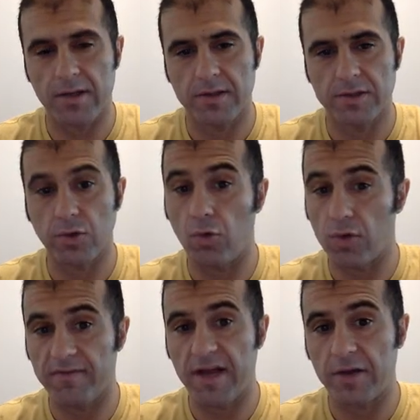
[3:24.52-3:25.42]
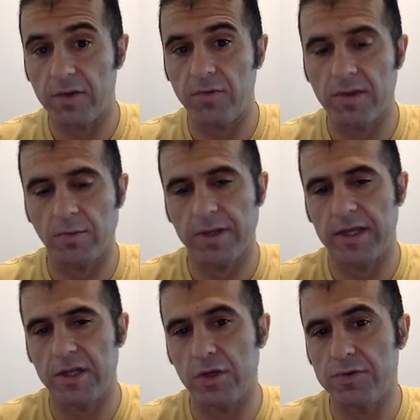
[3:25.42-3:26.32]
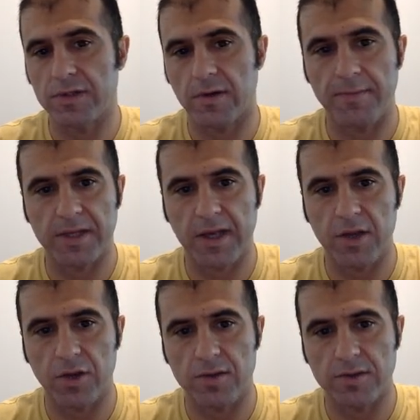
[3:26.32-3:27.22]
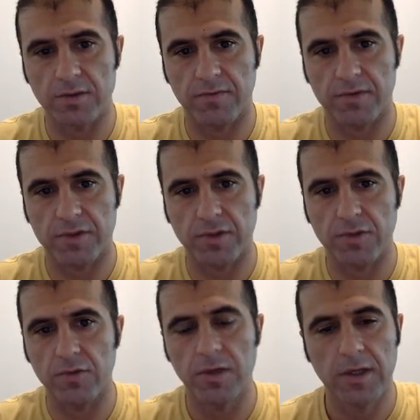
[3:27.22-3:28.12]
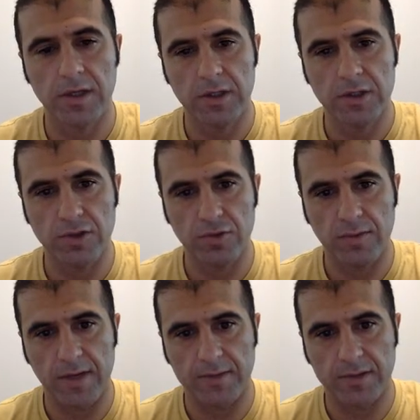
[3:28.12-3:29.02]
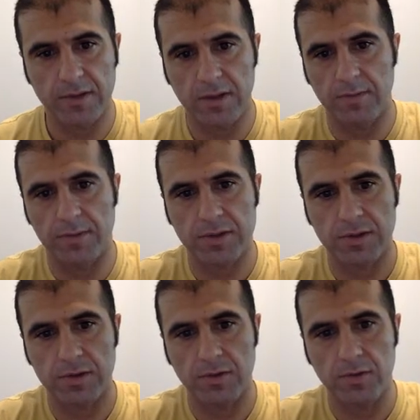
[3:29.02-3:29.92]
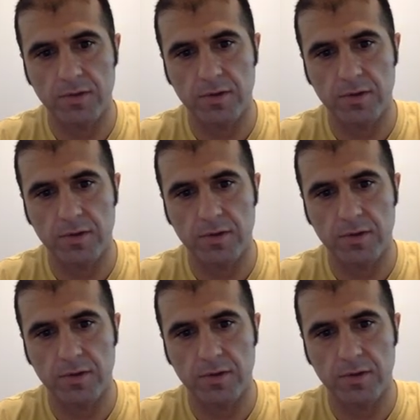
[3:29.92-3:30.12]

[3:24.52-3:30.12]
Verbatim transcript: score value that we can use in our application. So for 2, 2 maps to the number 2,